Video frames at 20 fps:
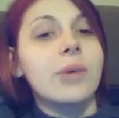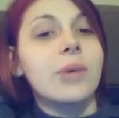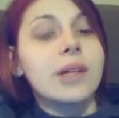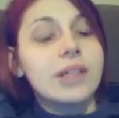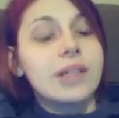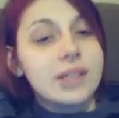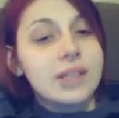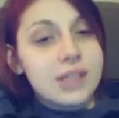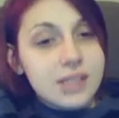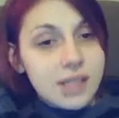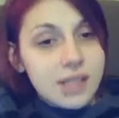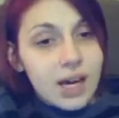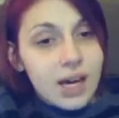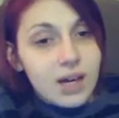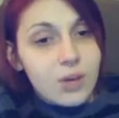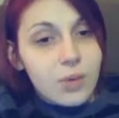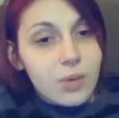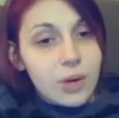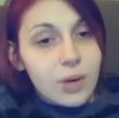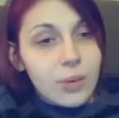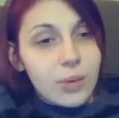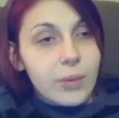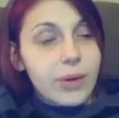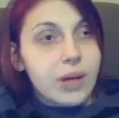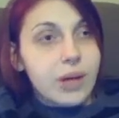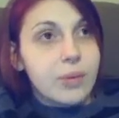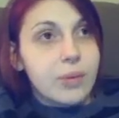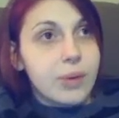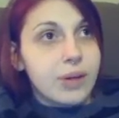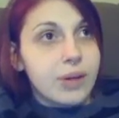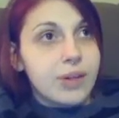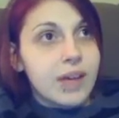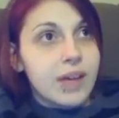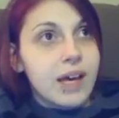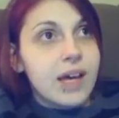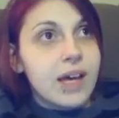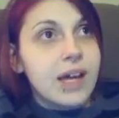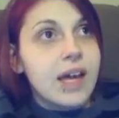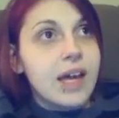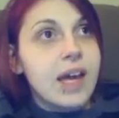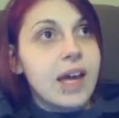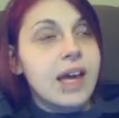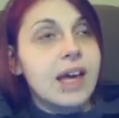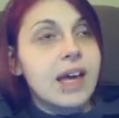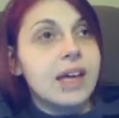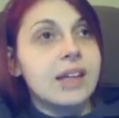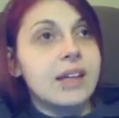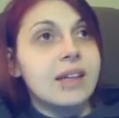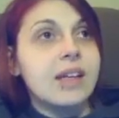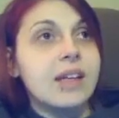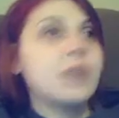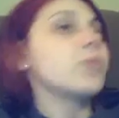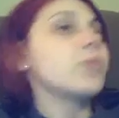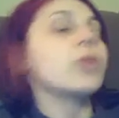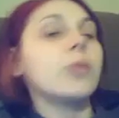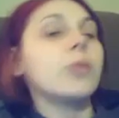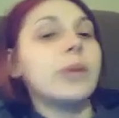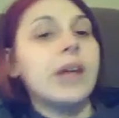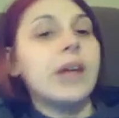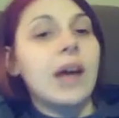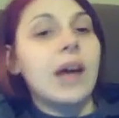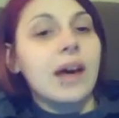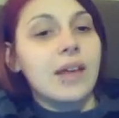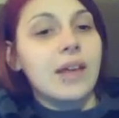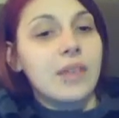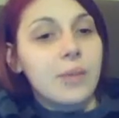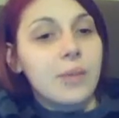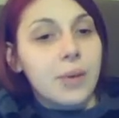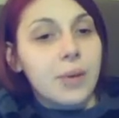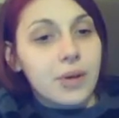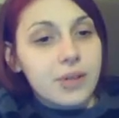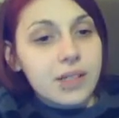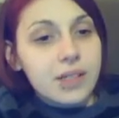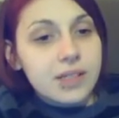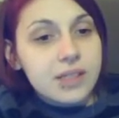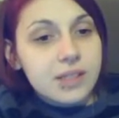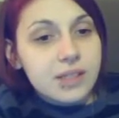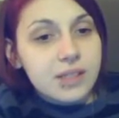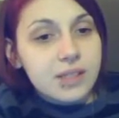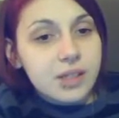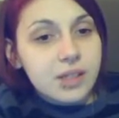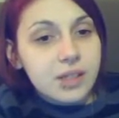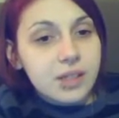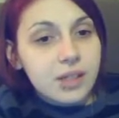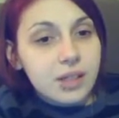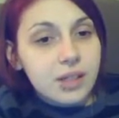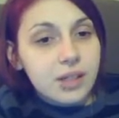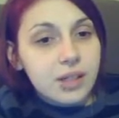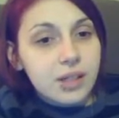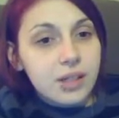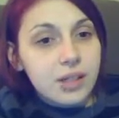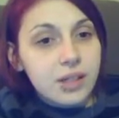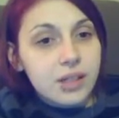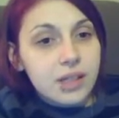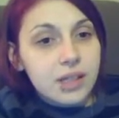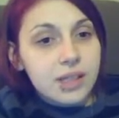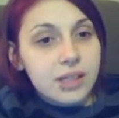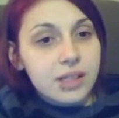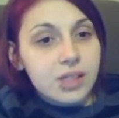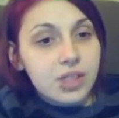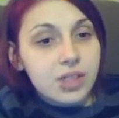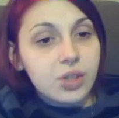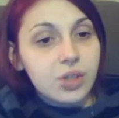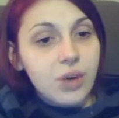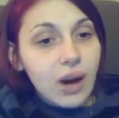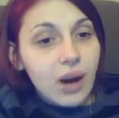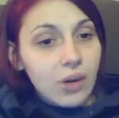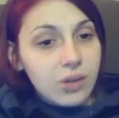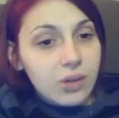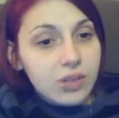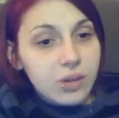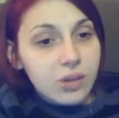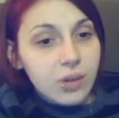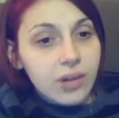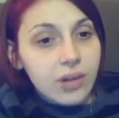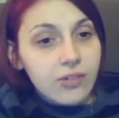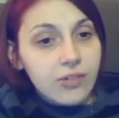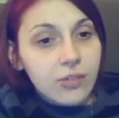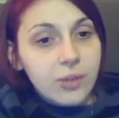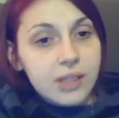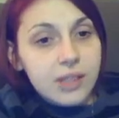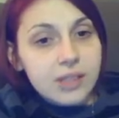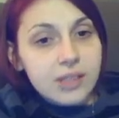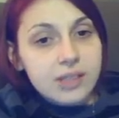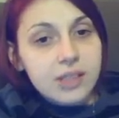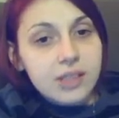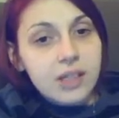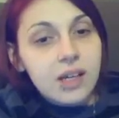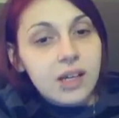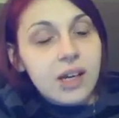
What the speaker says: We did decide on where we were going to birth at, and it will be at the birthing center that is 2 hours away from us.